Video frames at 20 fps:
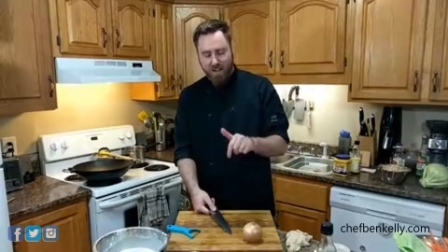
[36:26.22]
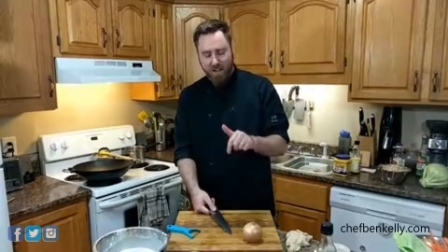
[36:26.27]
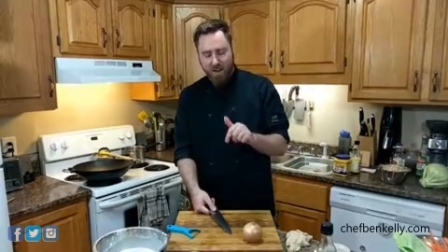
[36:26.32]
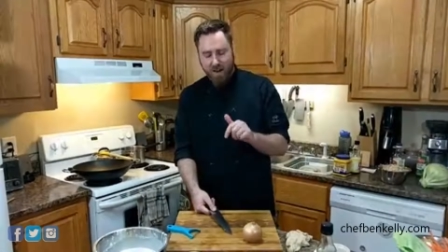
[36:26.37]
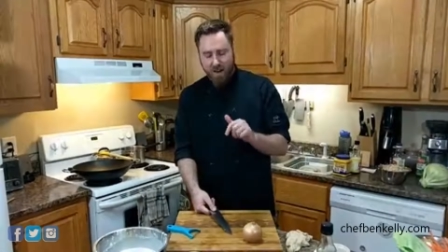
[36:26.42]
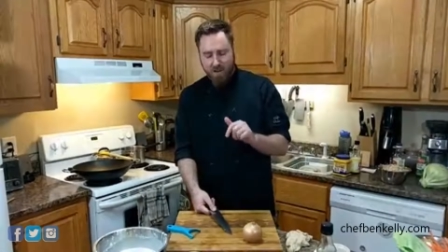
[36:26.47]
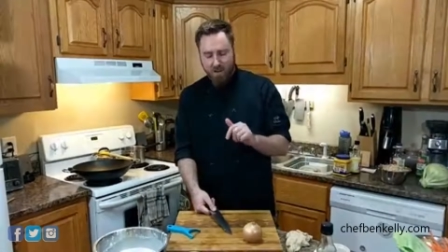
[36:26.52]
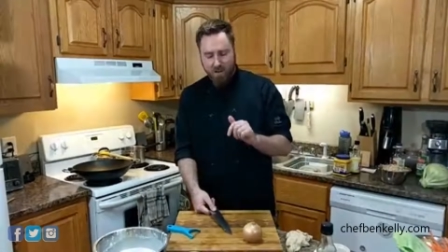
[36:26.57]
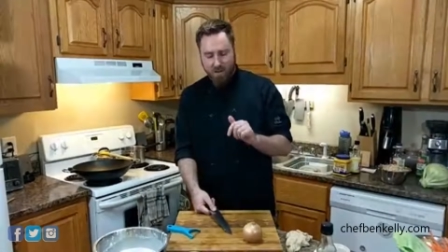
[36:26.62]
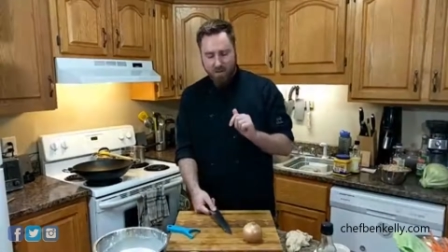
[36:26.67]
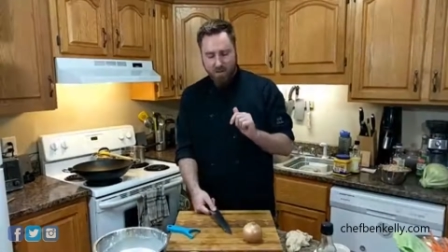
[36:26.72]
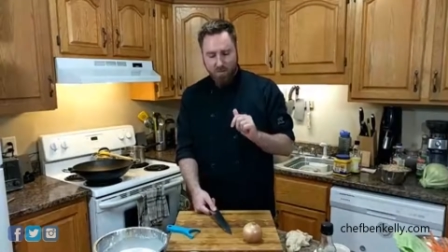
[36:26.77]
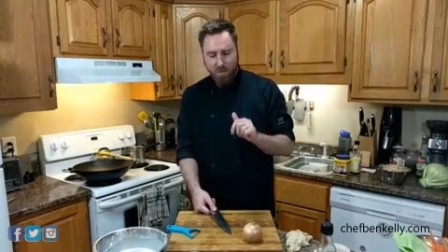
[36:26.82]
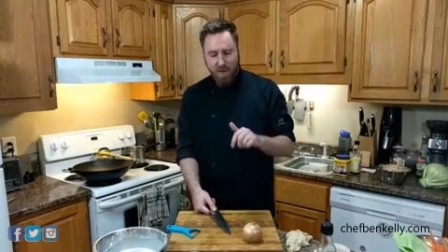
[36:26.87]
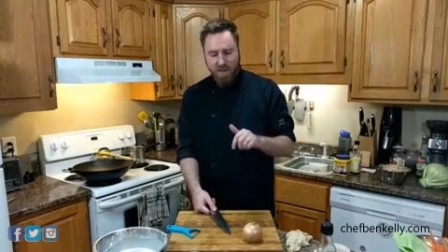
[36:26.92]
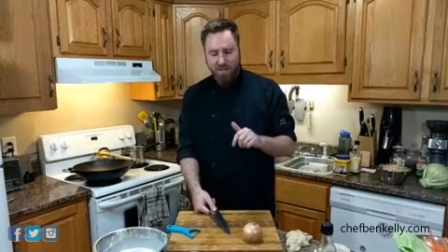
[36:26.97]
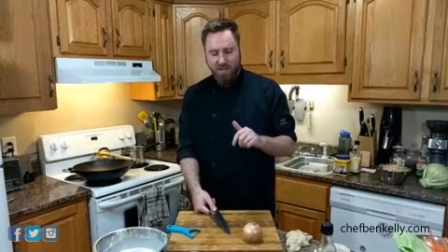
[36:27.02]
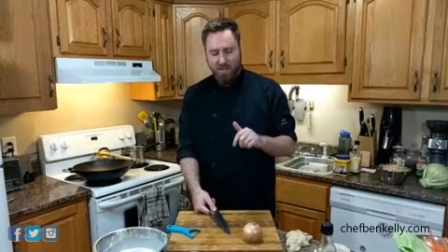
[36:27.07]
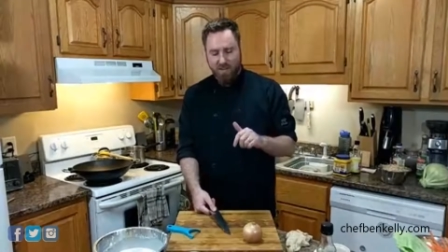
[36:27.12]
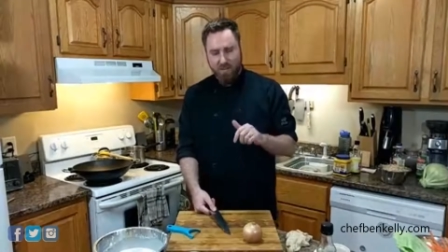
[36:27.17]
That carrot was
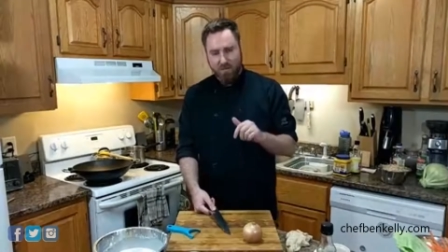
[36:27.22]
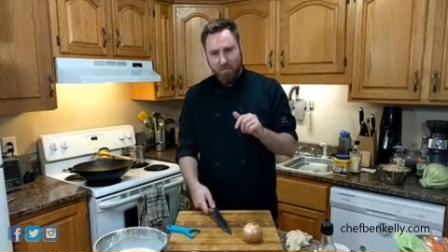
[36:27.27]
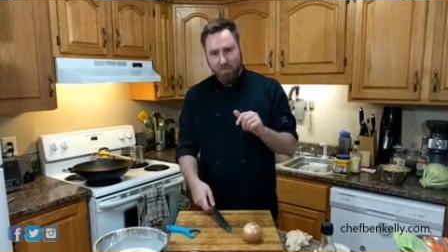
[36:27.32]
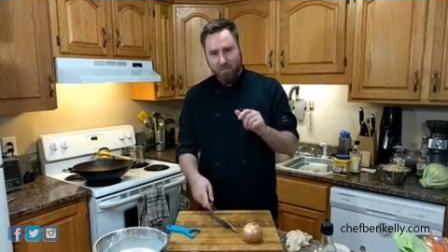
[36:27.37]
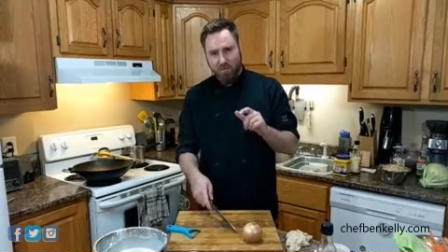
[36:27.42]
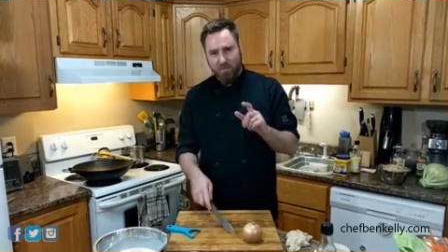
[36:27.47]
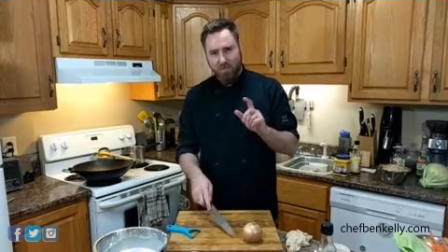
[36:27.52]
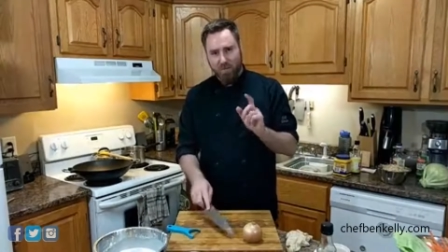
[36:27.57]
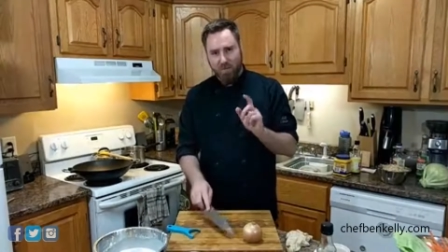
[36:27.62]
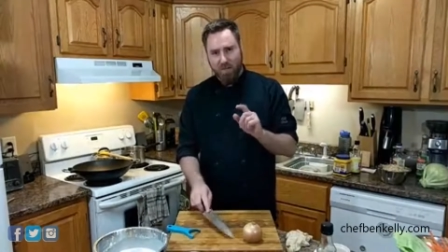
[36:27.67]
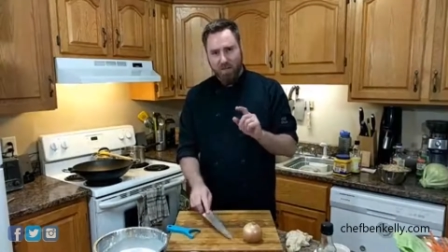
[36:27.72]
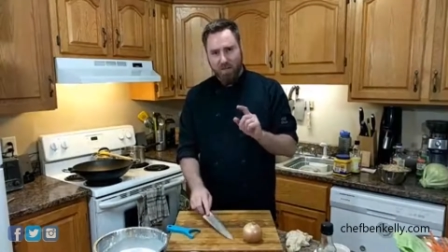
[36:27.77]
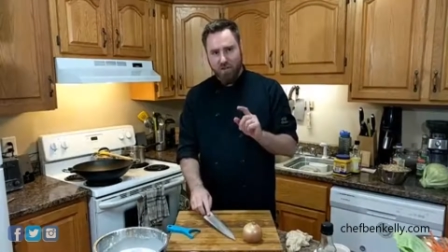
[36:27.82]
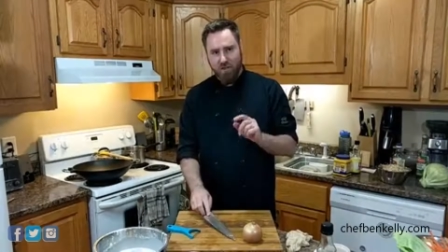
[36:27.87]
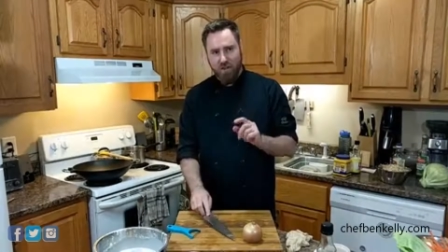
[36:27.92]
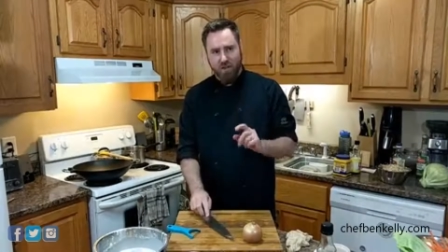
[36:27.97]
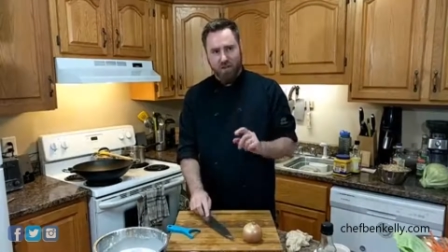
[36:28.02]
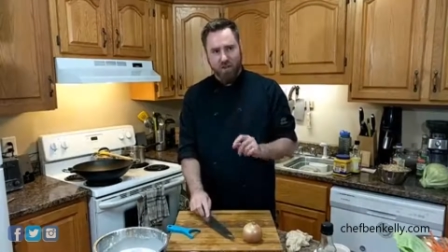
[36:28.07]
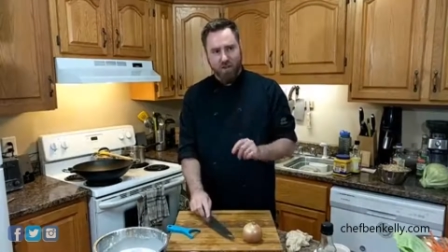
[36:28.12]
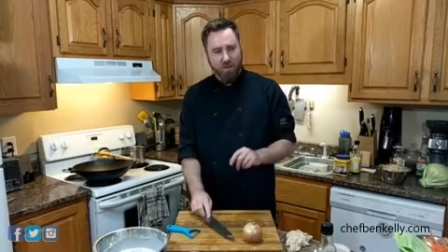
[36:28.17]
spicy from
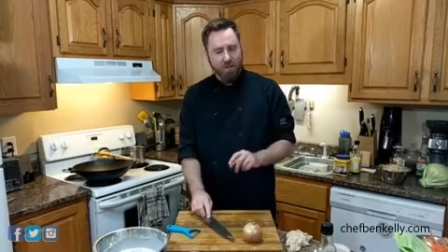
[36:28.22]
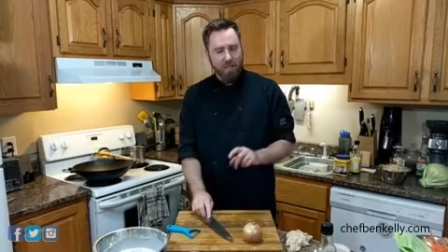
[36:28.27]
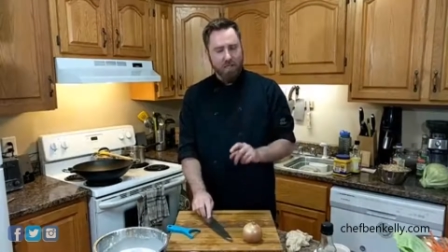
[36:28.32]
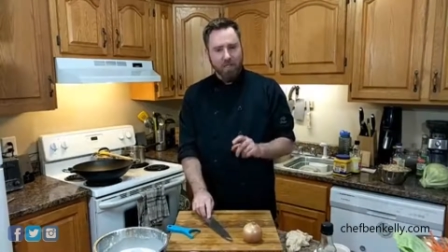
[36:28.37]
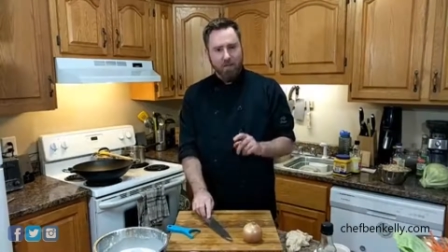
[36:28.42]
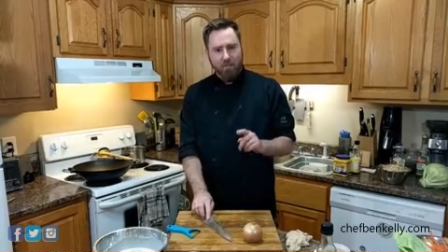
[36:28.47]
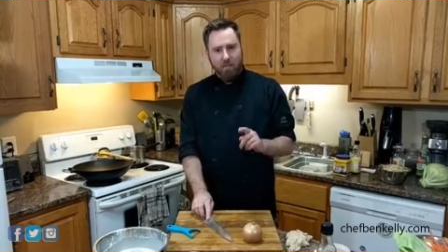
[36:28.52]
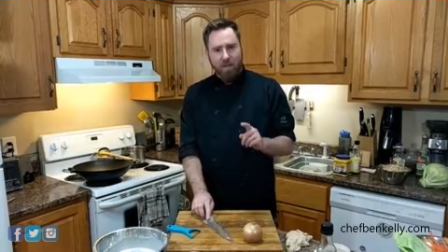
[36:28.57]
that chili.